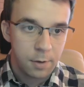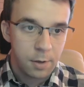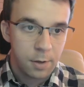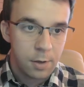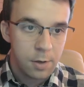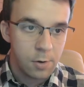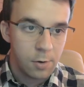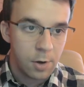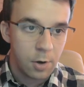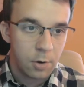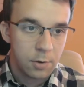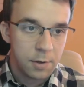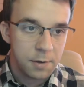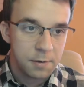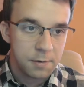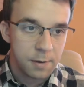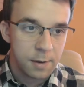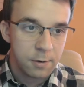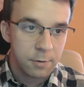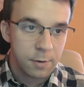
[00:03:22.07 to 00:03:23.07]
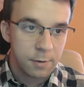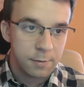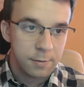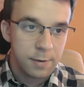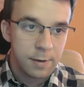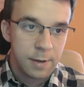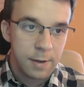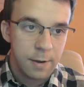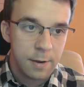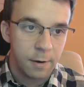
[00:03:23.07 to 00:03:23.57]
you'll notice, as you can
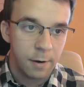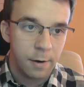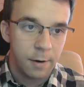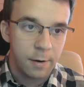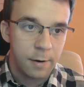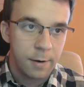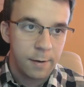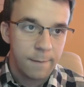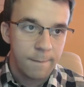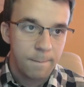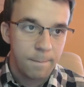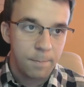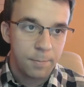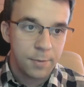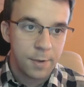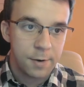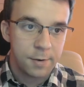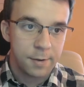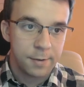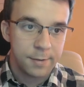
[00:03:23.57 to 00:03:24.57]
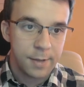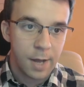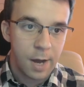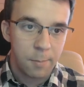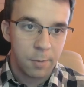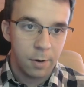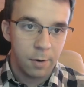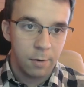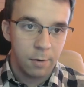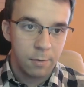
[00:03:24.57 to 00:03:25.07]
see here, there's a
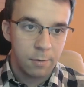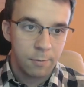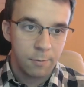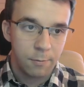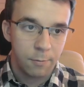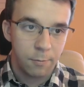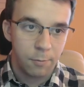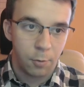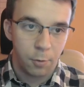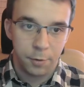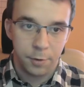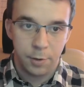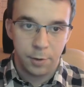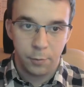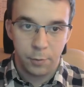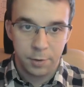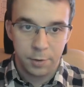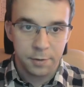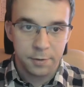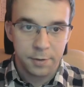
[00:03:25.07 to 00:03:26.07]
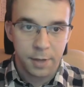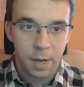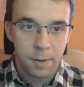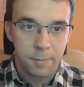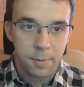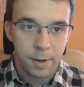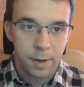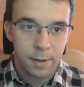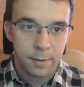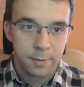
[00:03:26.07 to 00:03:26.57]
double for the return
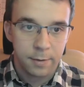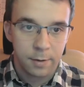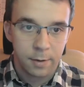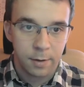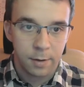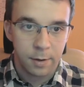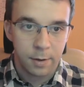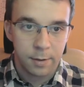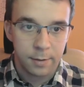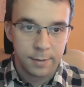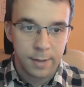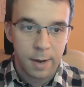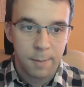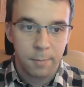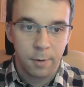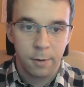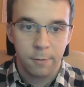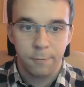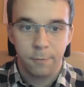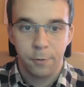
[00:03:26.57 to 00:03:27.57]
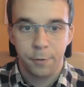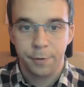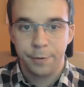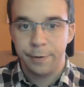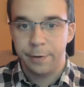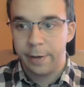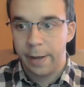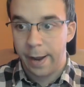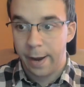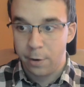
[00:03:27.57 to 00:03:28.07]
type and double for
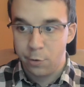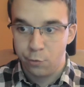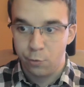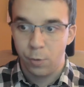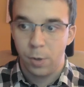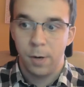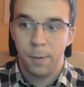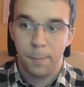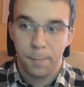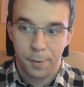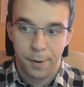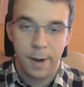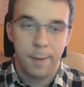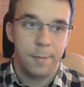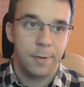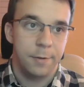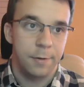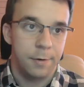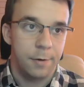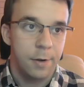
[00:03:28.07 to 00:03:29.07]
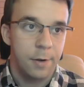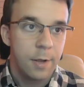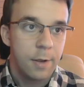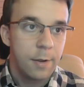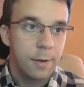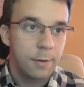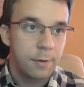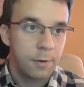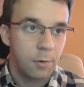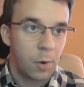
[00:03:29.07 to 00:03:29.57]
the actual parameter.
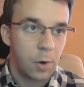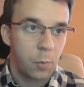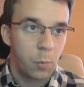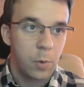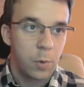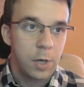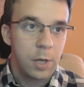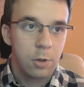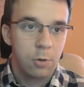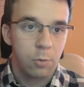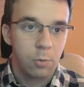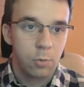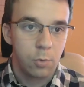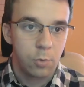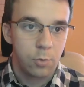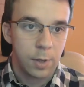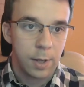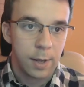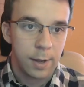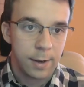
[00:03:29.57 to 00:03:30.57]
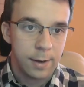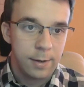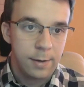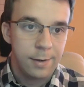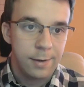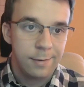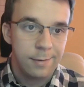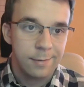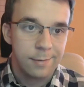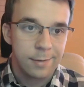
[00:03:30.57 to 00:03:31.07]
So what we need to say
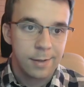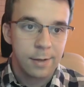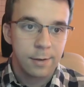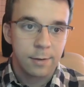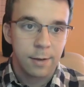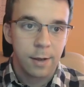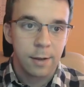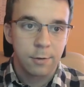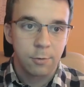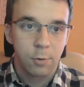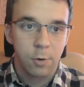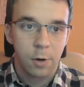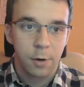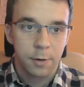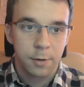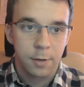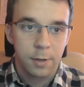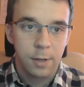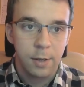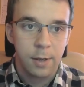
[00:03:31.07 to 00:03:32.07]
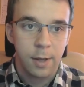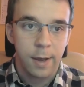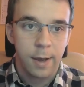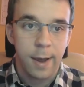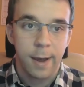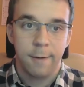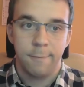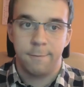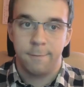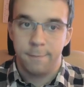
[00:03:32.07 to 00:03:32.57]
is instead
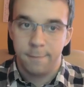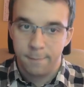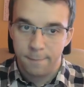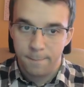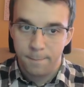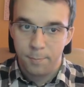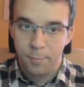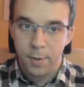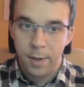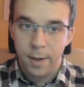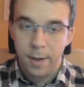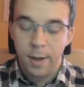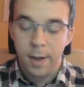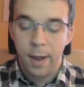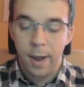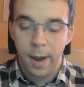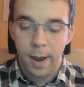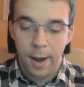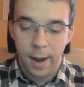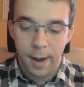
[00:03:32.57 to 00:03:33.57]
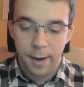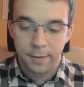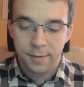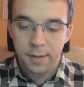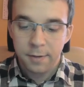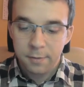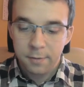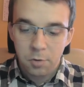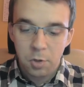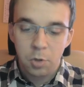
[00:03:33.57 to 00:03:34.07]
sqrtf, and
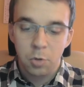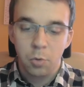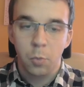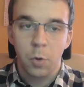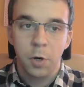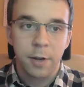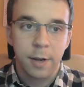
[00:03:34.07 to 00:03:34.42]
that's going to work